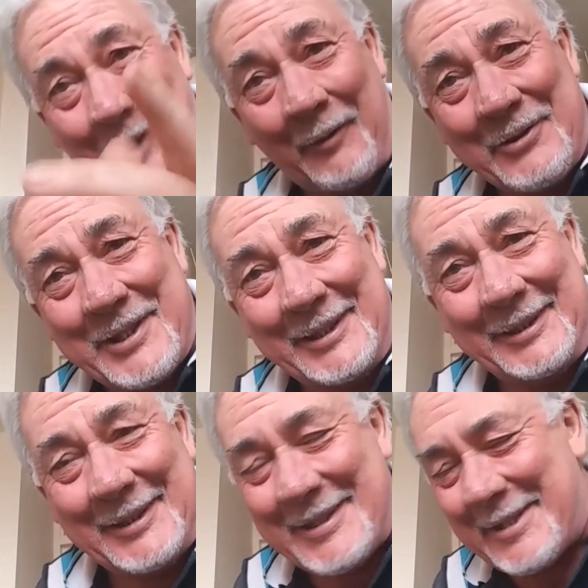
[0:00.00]

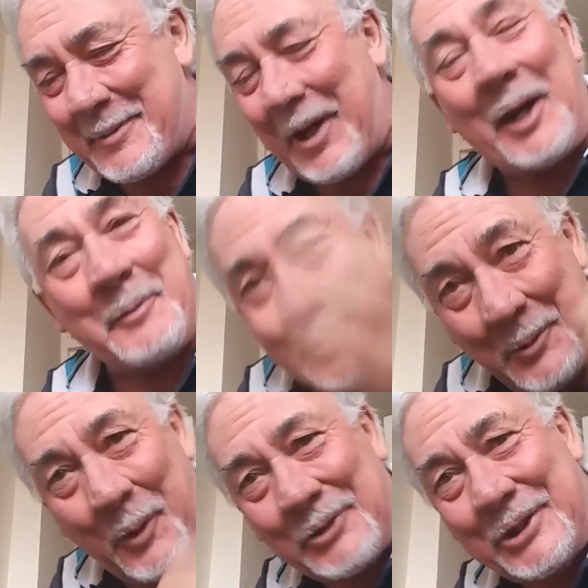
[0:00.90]
obviously the subscribers who
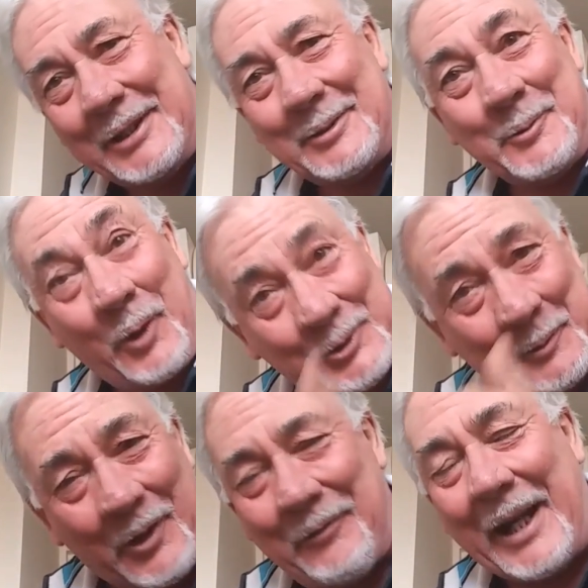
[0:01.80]
watch me
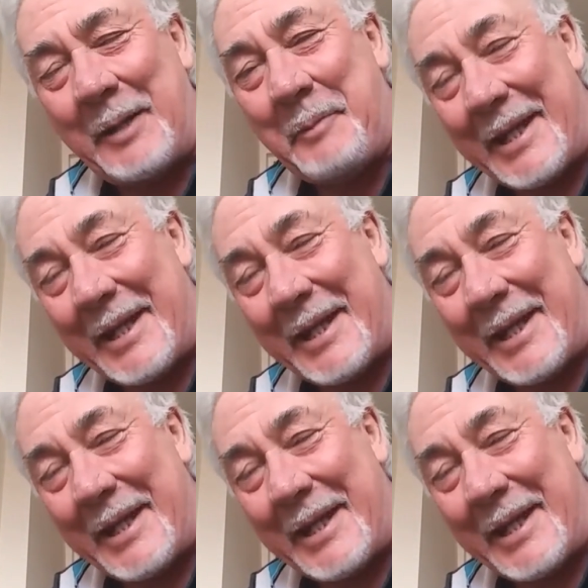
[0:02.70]
on a regular